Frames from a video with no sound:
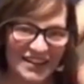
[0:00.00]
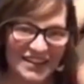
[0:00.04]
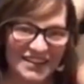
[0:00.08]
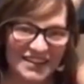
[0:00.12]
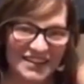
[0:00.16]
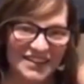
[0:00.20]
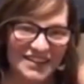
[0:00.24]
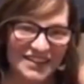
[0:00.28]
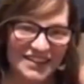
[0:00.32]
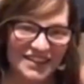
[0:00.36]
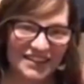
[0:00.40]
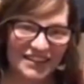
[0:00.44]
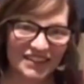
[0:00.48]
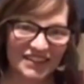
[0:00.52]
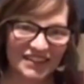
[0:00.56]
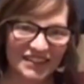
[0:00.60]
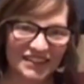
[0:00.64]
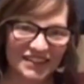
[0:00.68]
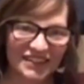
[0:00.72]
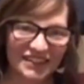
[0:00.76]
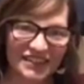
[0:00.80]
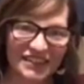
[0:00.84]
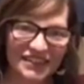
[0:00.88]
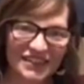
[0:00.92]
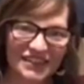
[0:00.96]

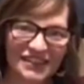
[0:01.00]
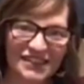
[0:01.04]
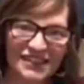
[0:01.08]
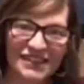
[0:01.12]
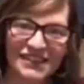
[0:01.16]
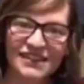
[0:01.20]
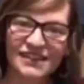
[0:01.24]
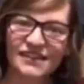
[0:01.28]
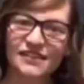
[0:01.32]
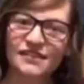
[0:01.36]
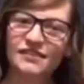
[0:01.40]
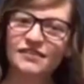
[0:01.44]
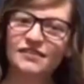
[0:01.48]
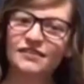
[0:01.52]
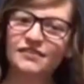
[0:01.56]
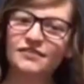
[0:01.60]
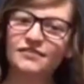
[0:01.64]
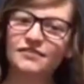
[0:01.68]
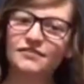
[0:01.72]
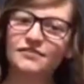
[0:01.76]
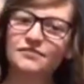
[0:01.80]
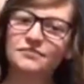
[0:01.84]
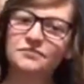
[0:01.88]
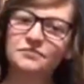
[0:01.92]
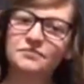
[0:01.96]

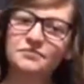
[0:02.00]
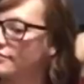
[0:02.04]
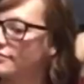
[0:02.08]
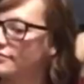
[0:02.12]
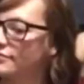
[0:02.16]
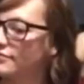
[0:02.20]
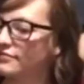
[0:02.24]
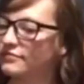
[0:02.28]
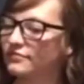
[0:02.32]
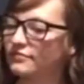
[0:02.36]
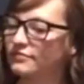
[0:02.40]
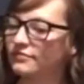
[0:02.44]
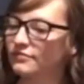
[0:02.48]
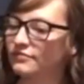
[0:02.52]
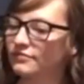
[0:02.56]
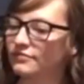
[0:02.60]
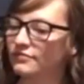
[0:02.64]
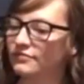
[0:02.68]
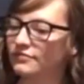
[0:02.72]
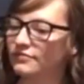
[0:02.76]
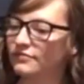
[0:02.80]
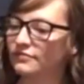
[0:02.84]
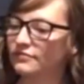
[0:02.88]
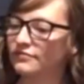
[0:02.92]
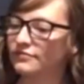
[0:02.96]

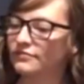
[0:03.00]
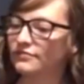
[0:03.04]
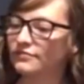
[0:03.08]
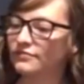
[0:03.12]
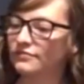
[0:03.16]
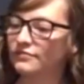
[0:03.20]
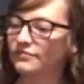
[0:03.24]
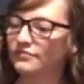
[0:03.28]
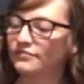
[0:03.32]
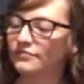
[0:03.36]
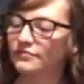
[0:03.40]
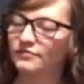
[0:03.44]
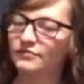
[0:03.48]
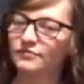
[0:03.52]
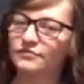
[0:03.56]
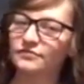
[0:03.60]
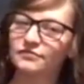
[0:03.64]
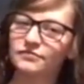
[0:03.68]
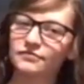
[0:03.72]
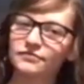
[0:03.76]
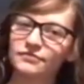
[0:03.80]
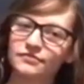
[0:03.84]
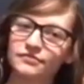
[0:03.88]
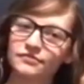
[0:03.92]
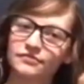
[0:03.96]

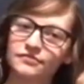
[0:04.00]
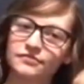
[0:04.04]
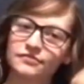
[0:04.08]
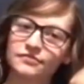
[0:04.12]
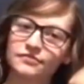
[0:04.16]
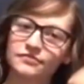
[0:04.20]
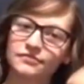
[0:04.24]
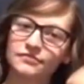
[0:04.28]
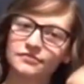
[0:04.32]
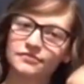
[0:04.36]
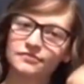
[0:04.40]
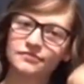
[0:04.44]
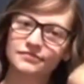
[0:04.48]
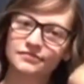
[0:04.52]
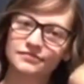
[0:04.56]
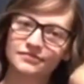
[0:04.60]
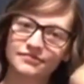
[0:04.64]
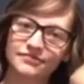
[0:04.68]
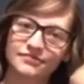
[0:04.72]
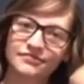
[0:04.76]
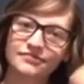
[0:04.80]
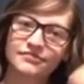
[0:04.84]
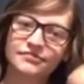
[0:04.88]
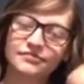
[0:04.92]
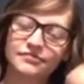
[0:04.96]

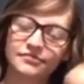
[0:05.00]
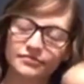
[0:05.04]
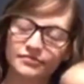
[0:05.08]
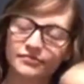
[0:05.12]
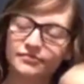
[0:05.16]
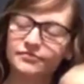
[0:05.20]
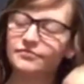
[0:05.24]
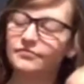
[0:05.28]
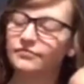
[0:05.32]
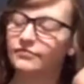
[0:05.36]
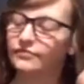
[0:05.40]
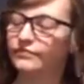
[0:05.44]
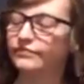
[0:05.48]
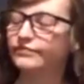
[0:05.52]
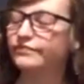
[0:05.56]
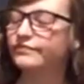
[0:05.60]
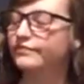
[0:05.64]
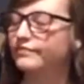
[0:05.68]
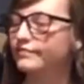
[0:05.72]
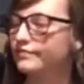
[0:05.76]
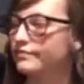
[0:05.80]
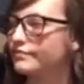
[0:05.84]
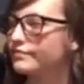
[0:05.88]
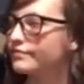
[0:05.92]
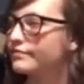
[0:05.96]

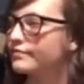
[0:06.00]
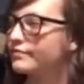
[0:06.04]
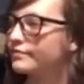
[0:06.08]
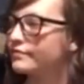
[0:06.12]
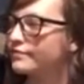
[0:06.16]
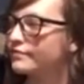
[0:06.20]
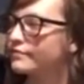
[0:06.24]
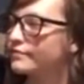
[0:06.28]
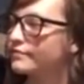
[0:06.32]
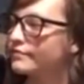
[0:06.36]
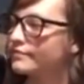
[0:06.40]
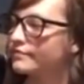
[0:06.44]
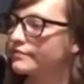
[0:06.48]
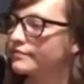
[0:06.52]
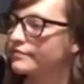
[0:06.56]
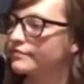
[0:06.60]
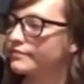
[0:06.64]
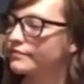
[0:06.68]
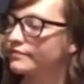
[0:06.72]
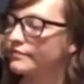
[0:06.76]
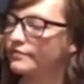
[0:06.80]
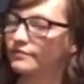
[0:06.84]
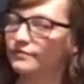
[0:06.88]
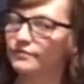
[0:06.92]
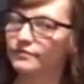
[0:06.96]

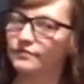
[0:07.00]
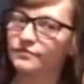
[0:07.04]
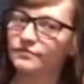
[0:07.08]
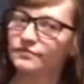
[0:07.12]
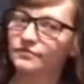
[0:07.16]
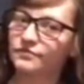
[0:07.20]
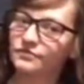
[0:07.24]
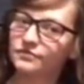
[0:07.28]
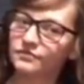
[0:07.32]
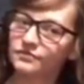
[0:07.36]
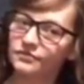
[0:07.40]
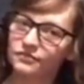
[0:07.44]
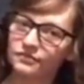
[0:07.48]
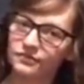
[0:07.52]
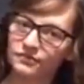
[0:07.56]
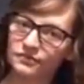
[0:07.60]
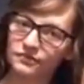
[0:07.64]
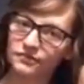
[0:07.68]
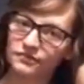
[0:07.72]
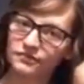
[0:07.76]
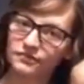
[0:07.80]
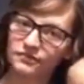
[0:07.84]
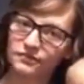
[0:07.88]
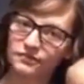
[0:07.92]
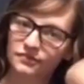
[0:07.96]
The person shown says nothing.